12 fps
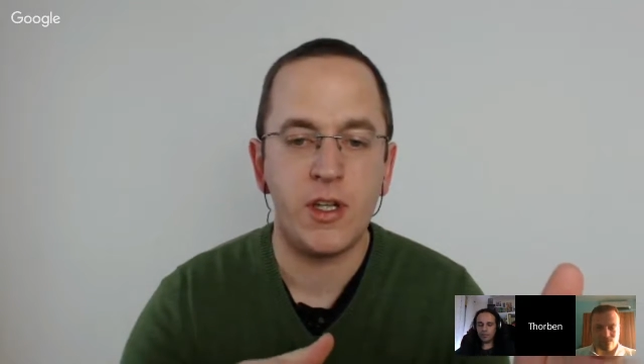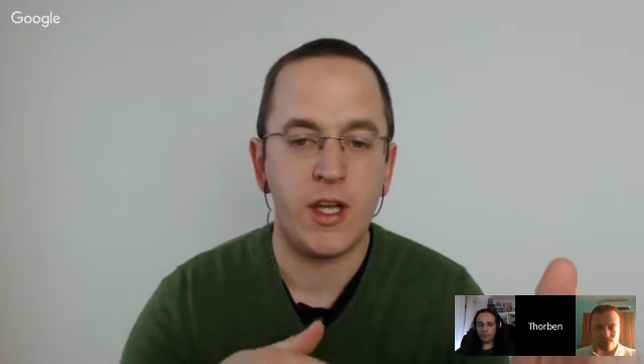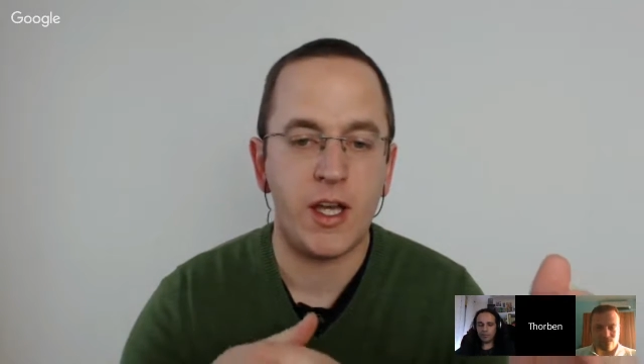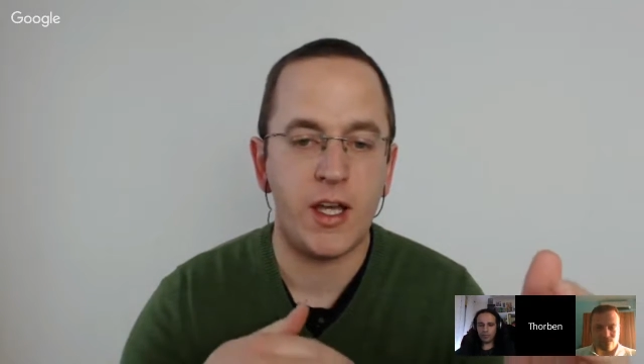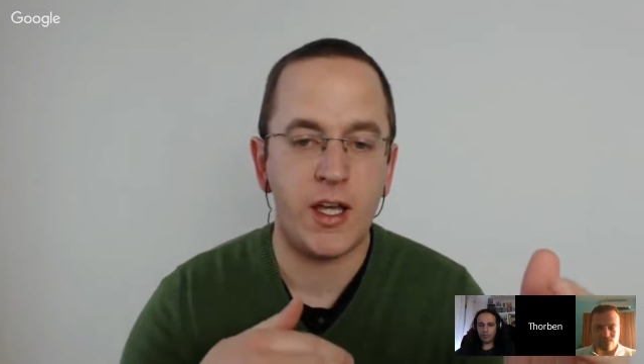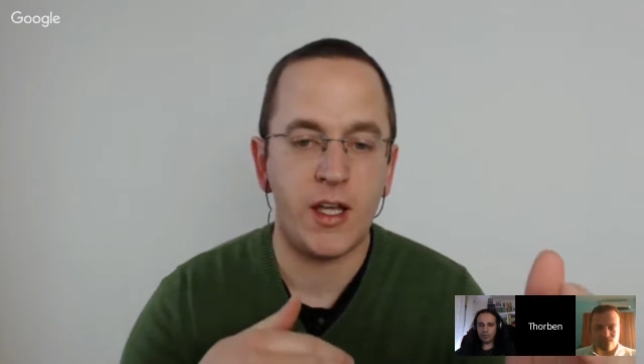
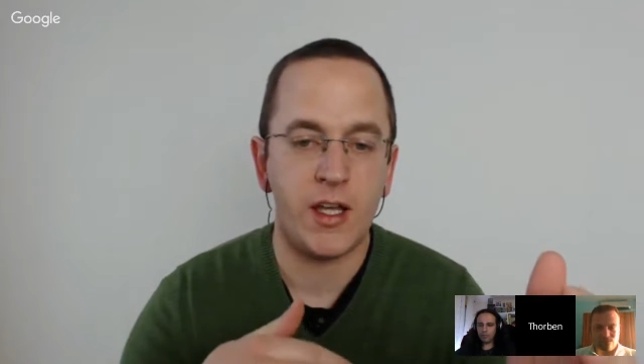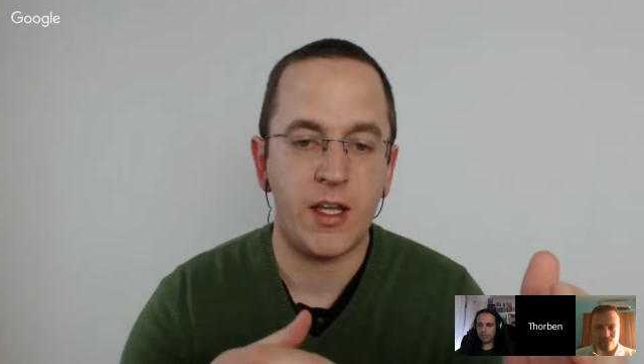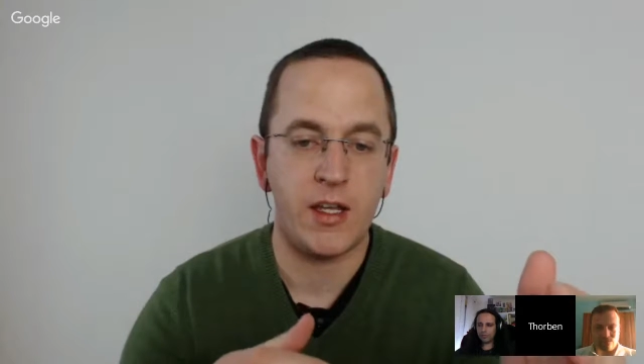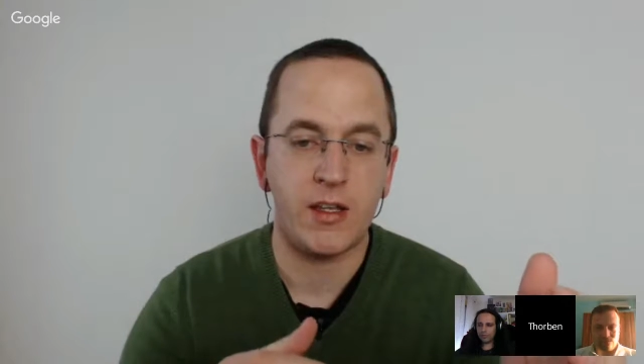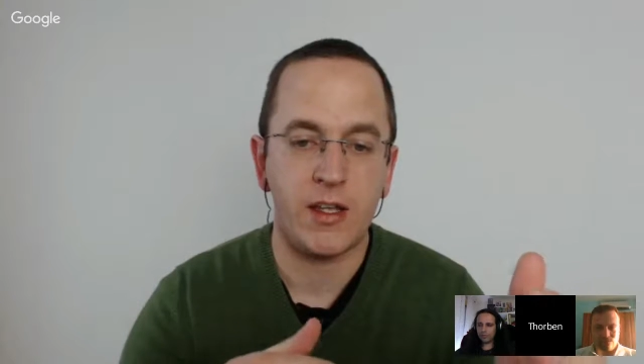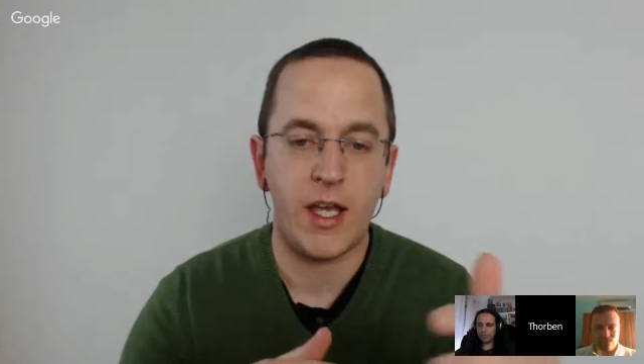
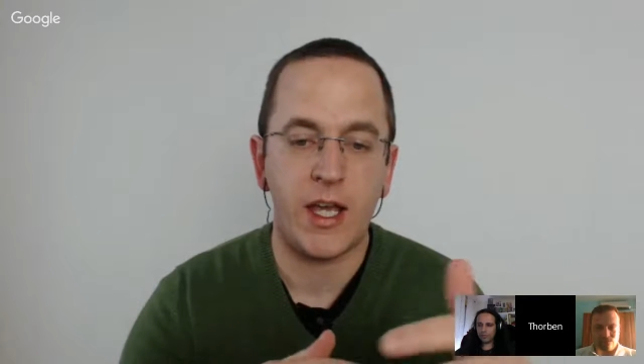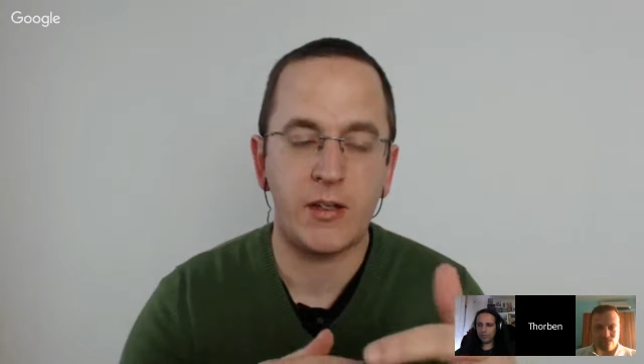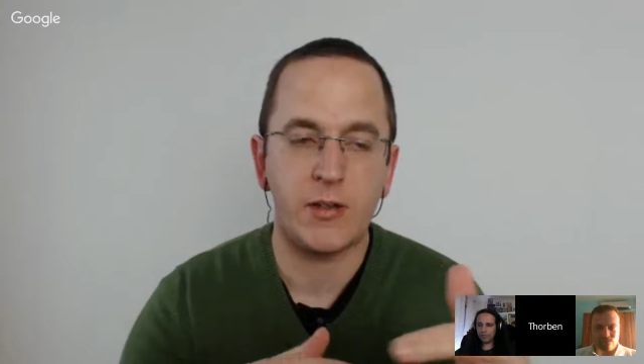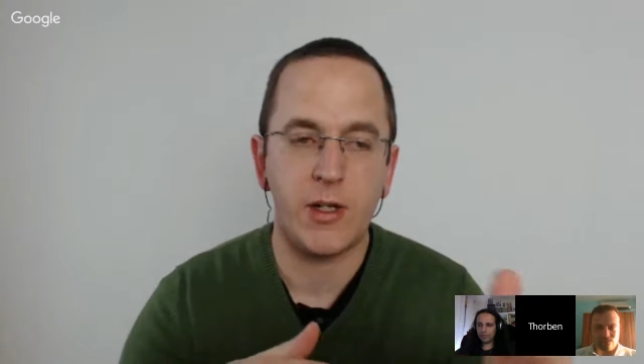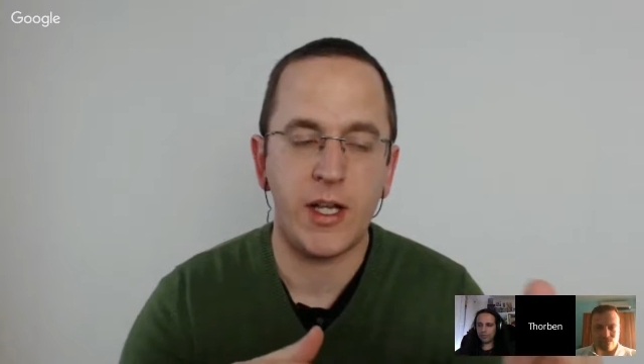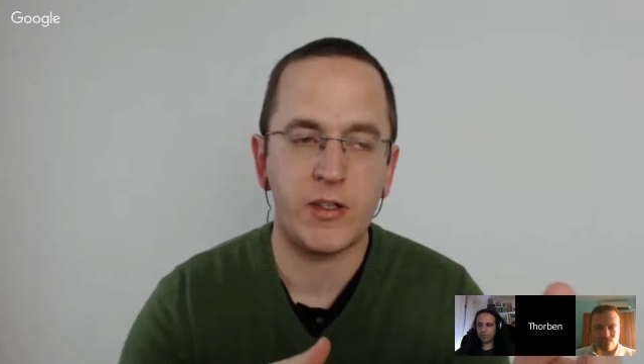I had a
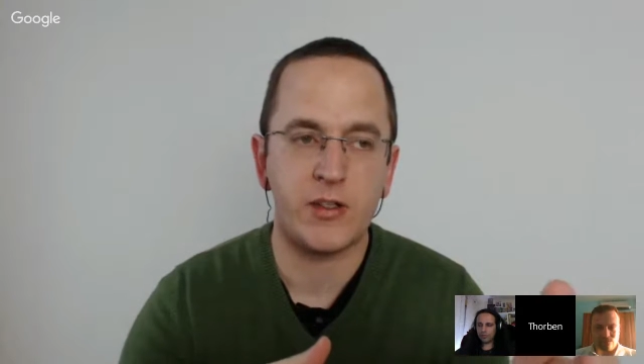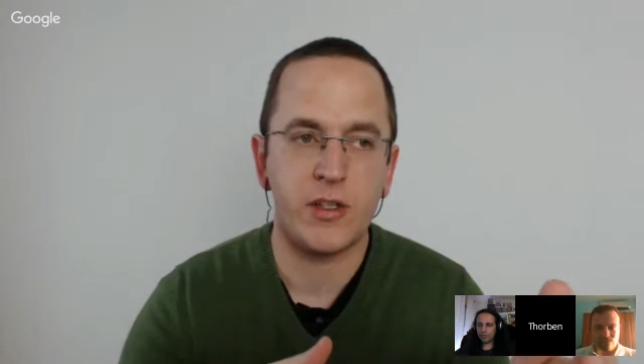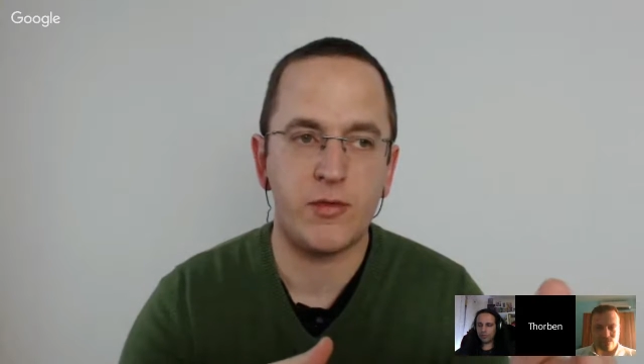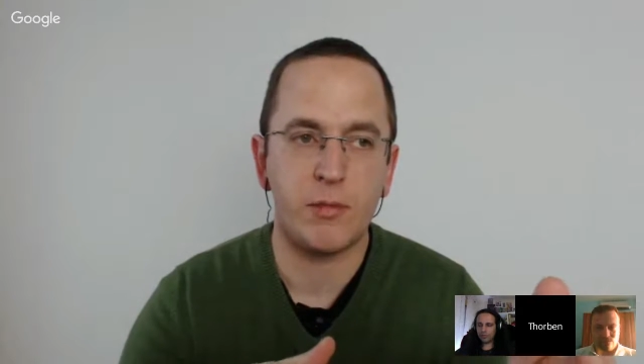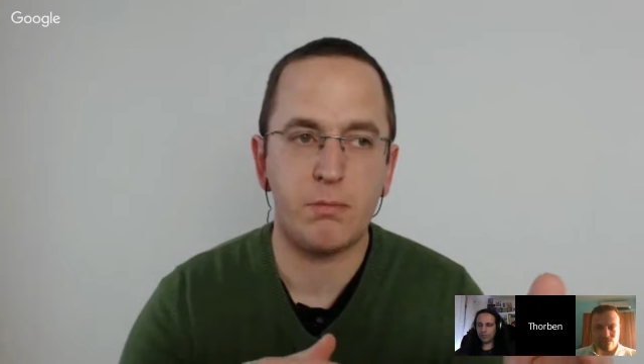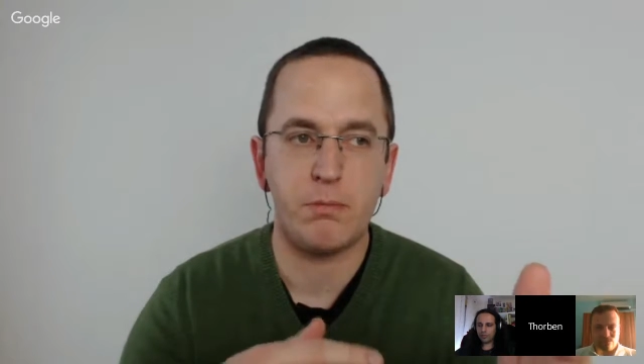collection
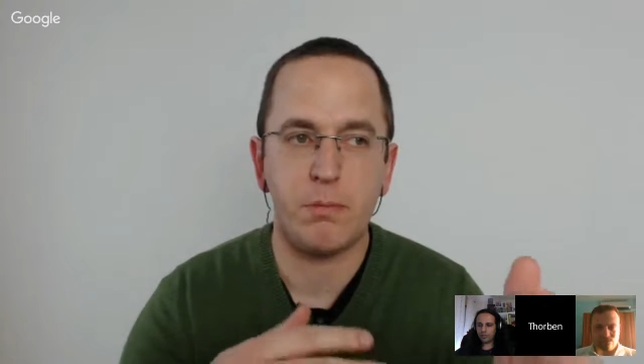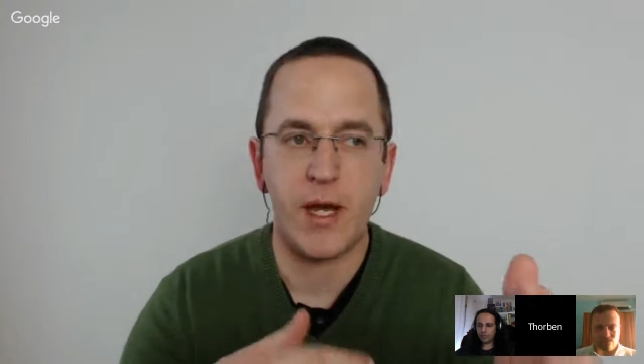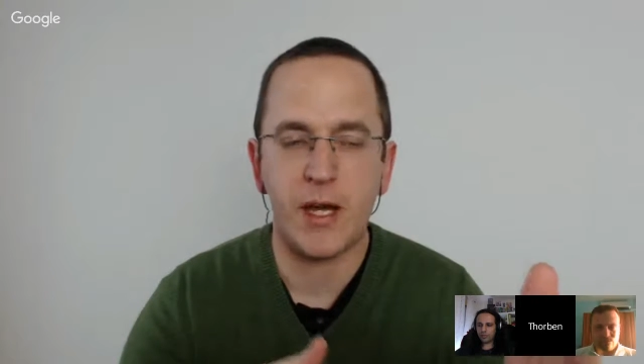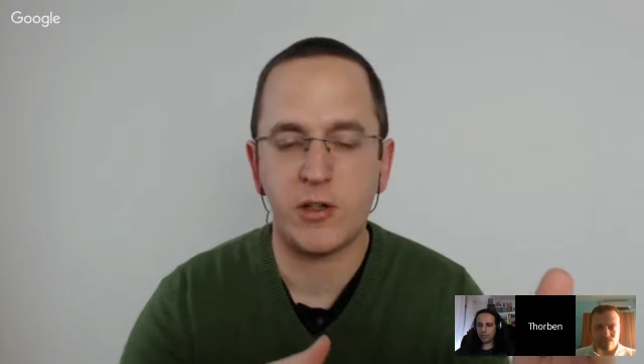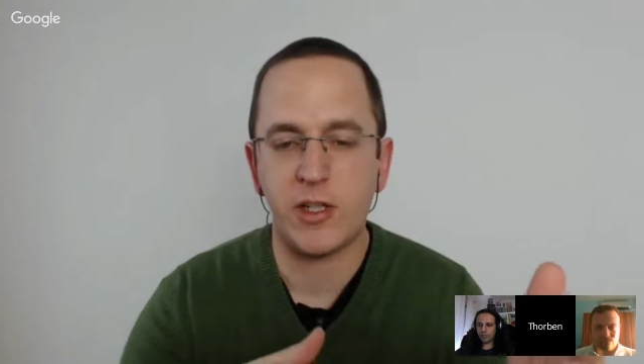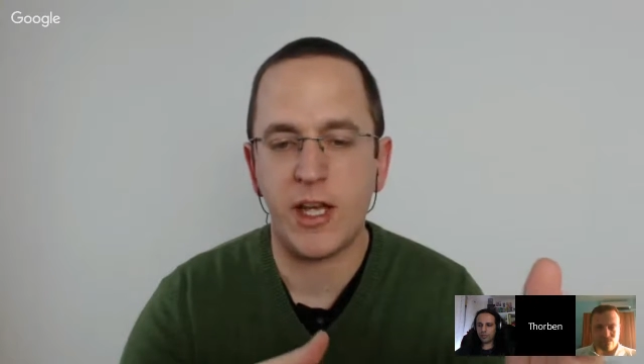of
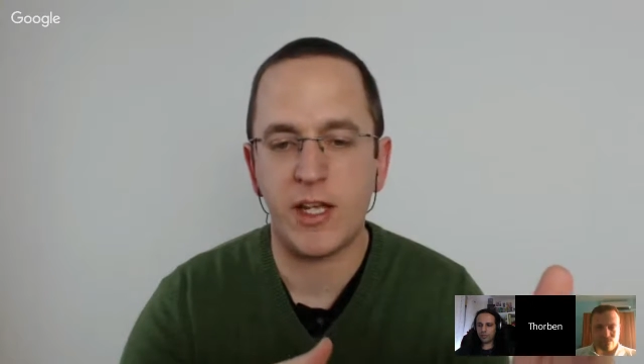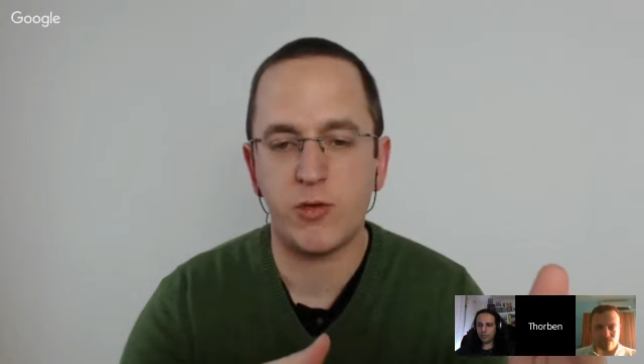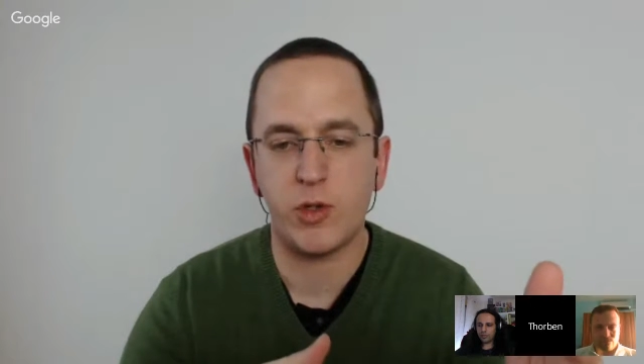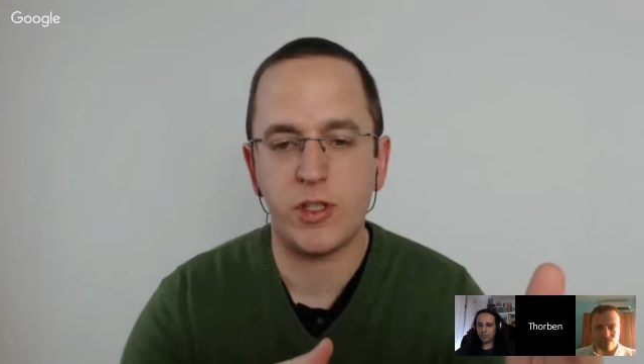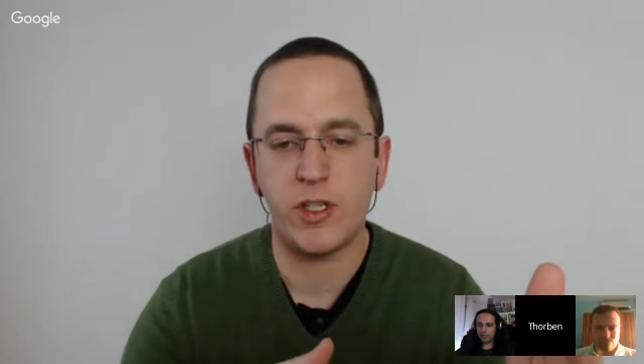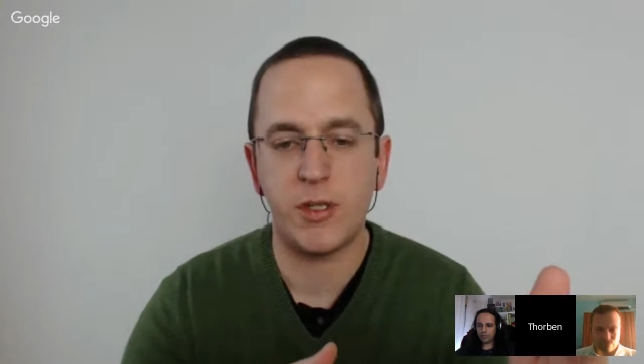about
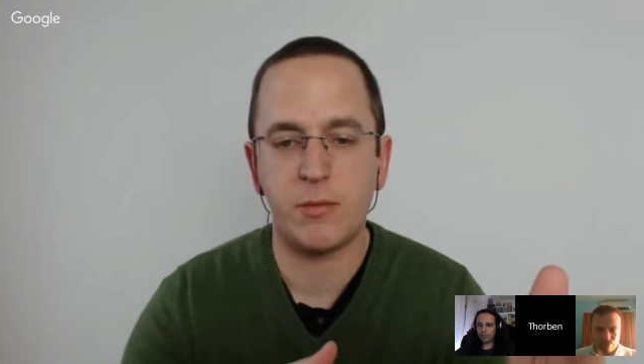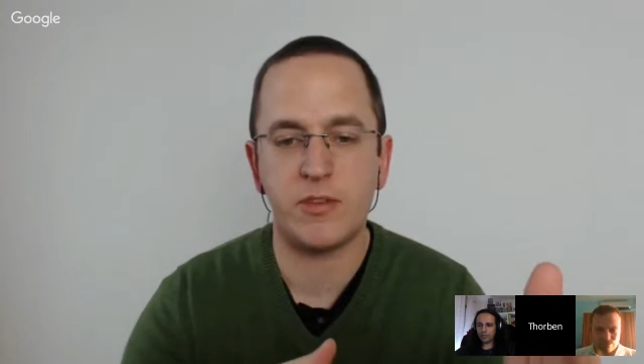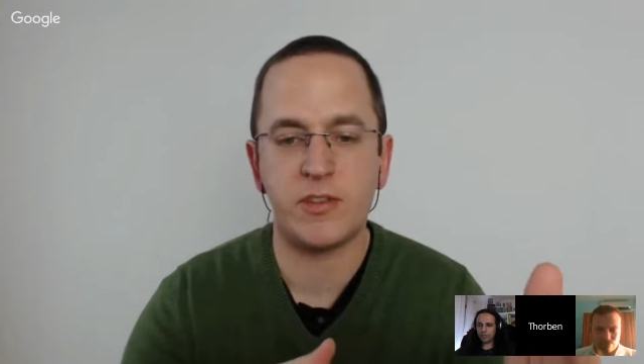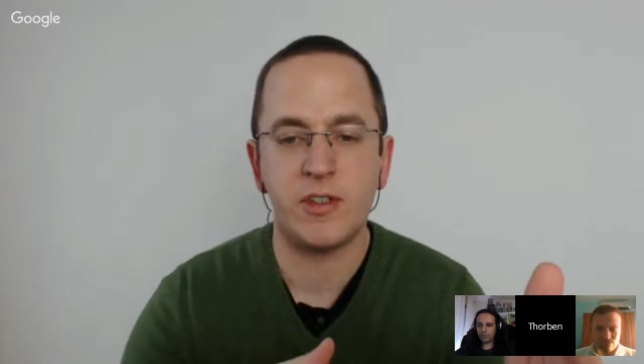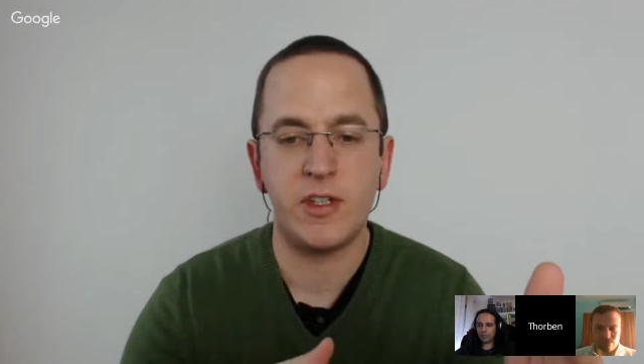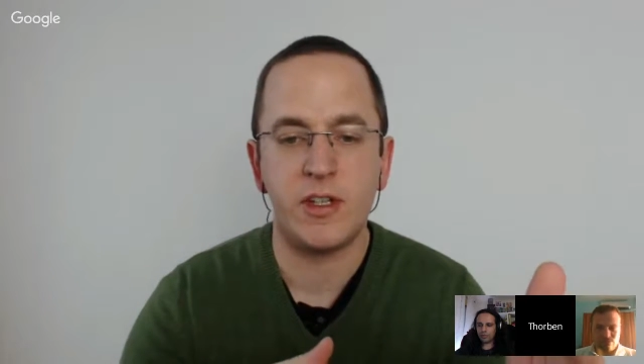100
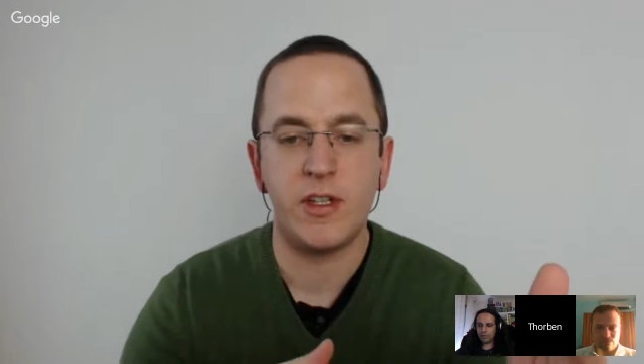tips,